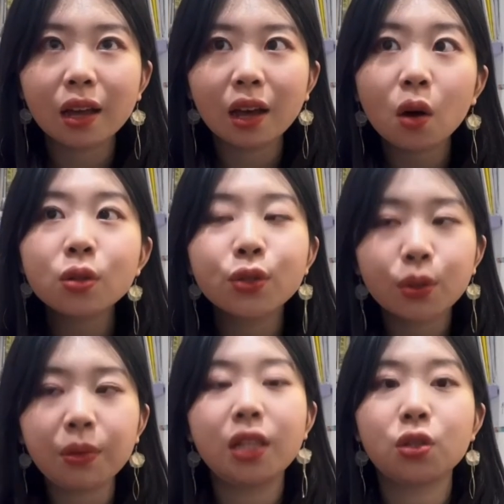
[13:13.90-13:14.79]
also
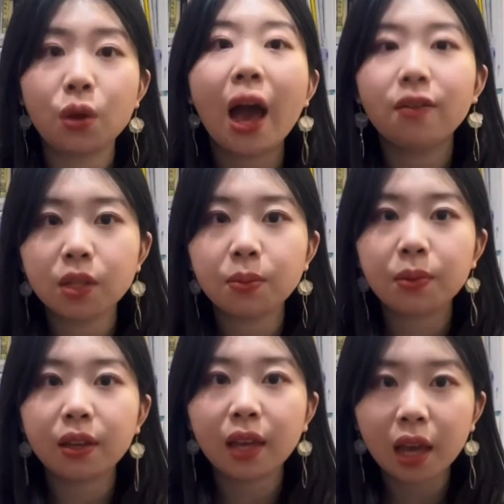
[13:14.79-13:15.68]
means you have to
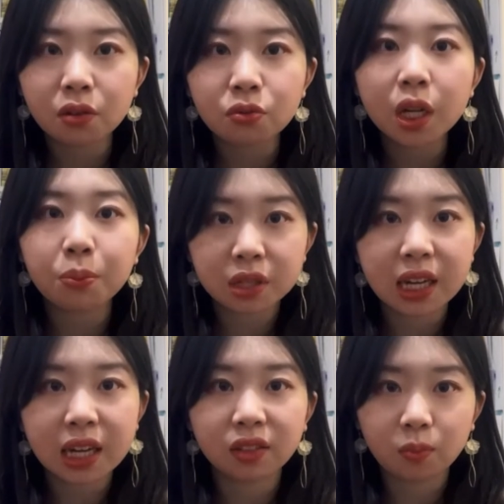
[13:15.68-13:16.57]
be a really
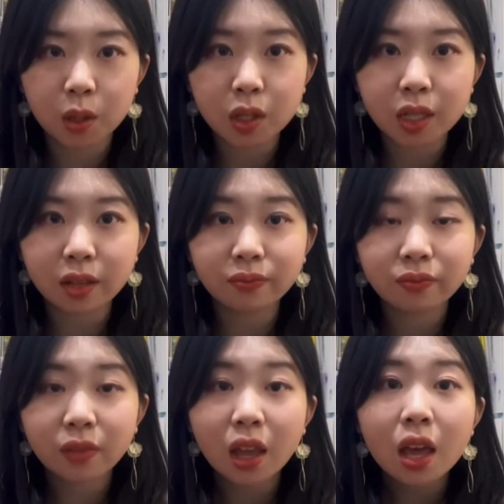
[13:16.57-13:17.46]
productive person.
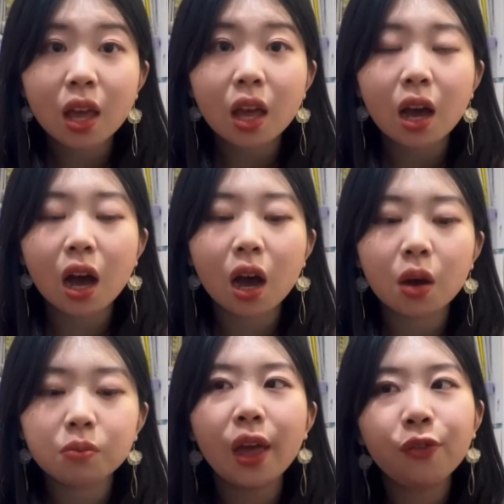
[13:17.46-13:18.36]

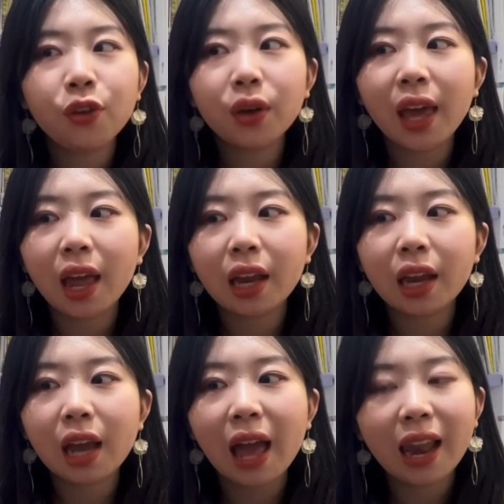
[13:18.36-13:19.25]
If you
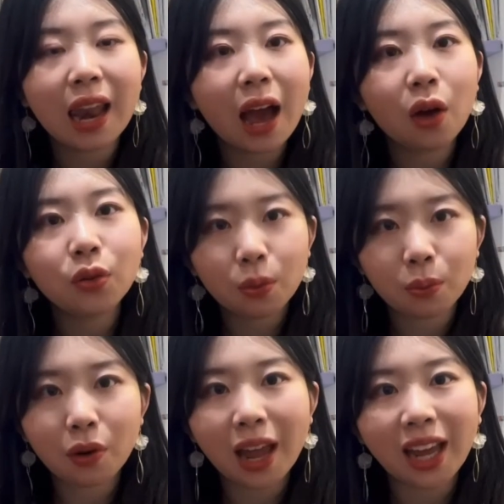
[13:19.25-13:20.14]
can allow your
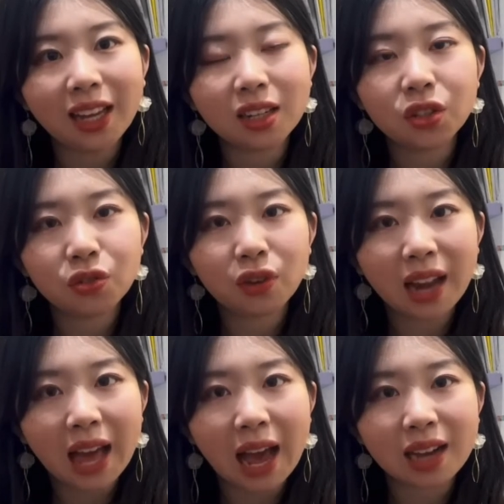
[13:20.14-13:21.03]
brain to
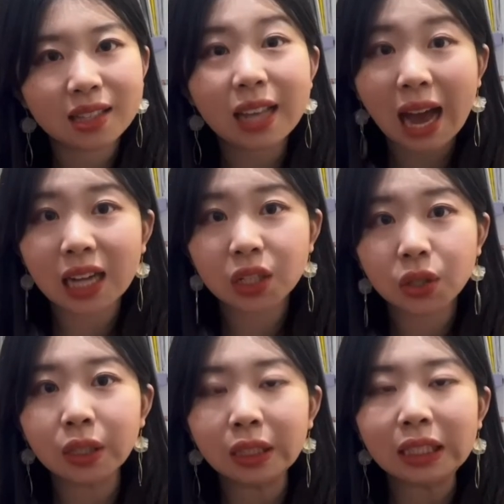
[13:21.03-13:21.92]
relax
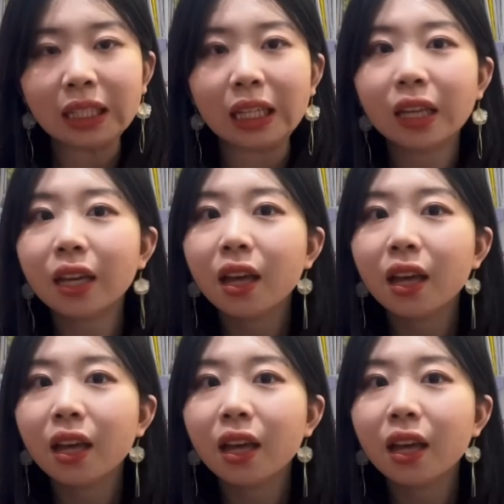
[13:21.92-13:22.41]
adequately,